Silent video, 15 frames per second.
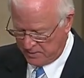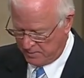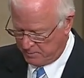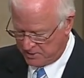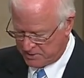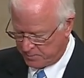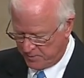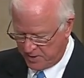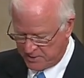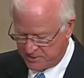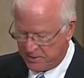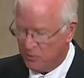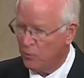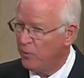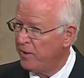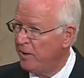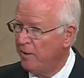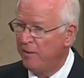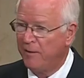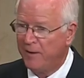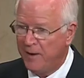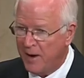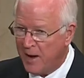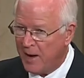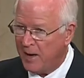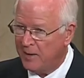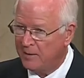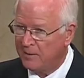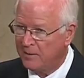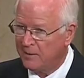And Mr. President, we are
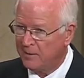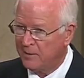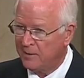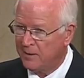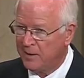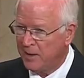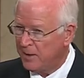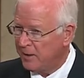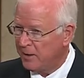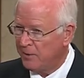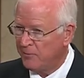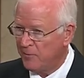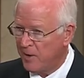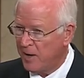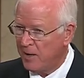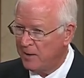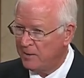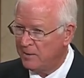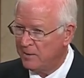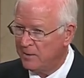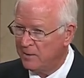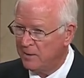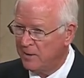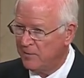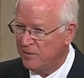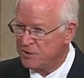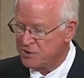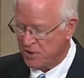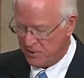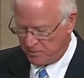not getting it right in
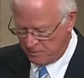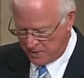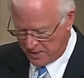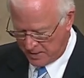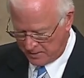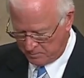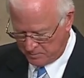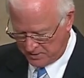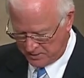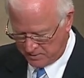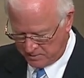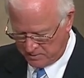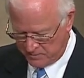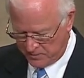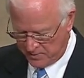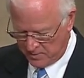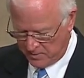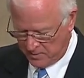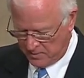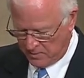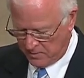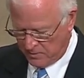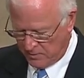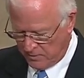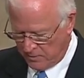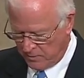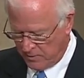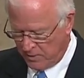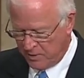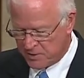this underlying bill.
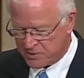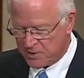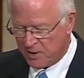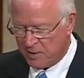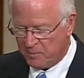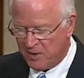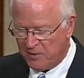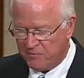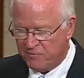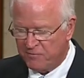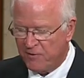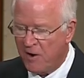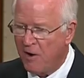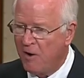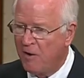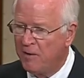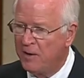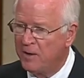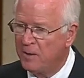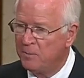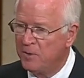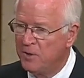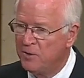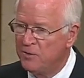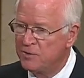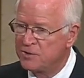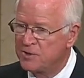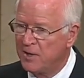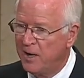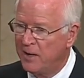There is going to be fraud and
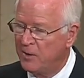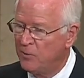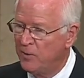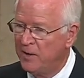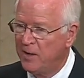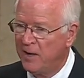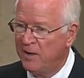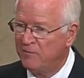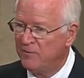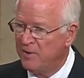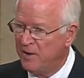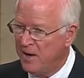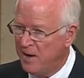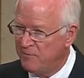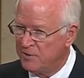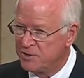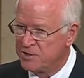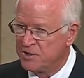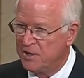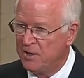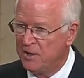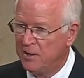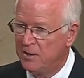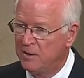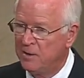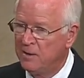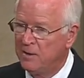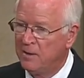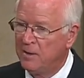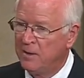abuse like we have never seen
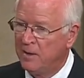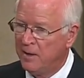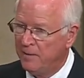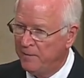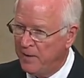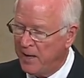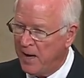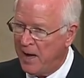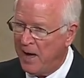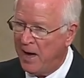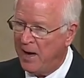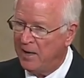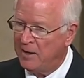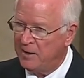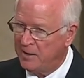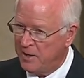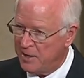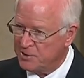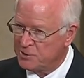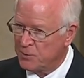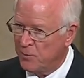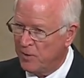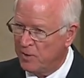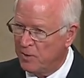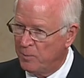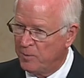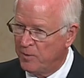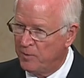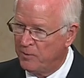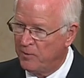in the ag guest worker
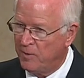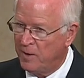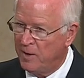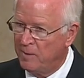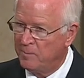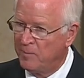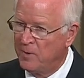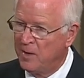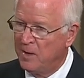program.